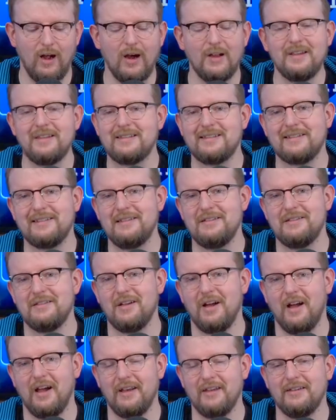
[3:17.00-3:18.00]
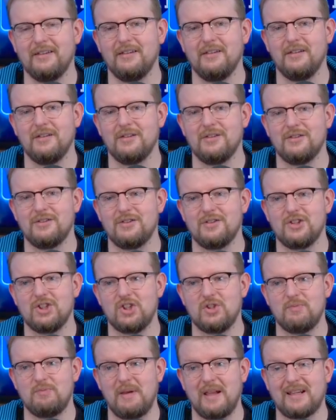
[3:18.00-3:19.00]
Honestly, not
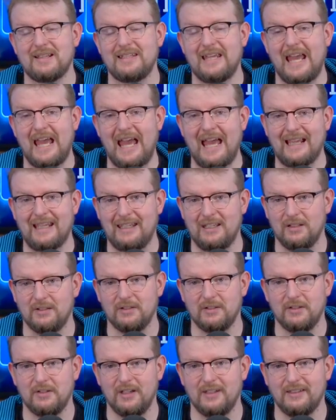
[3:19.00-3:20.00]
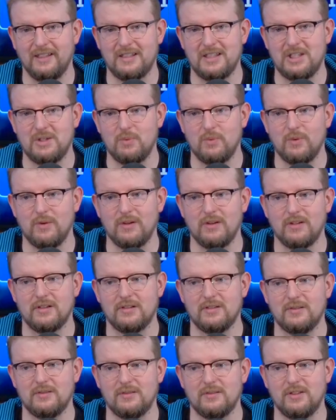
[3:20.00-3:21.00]
spectacular unless you were
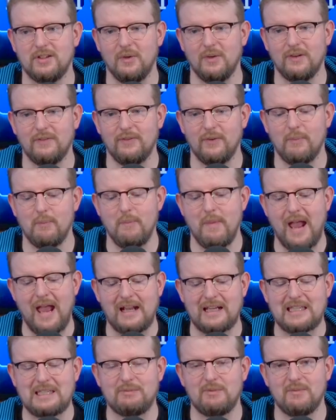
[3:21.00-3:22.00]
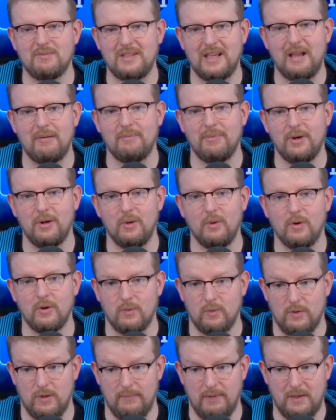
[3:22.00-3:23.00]
going for maximum tempo or
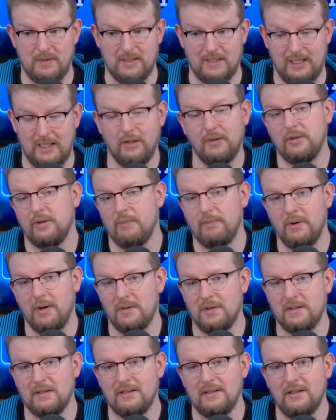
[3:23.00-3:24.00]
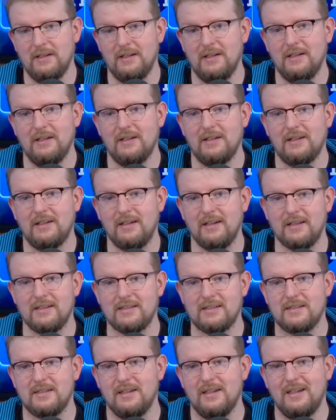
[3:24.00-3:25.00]
were about to kill your opponent.
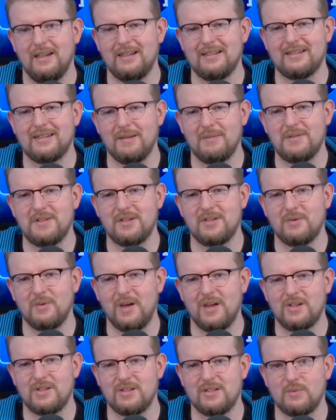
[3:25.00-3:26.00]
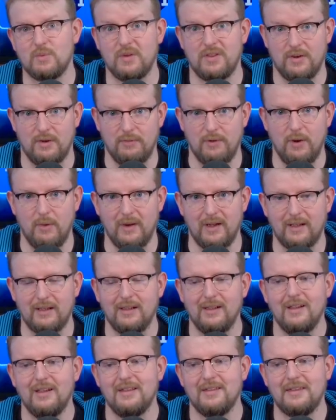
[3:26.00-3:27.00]
Because in some situations with Heroic,
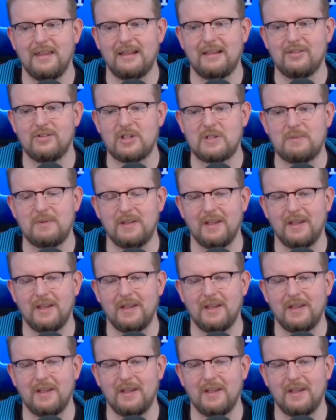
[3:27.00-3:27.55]
they could just be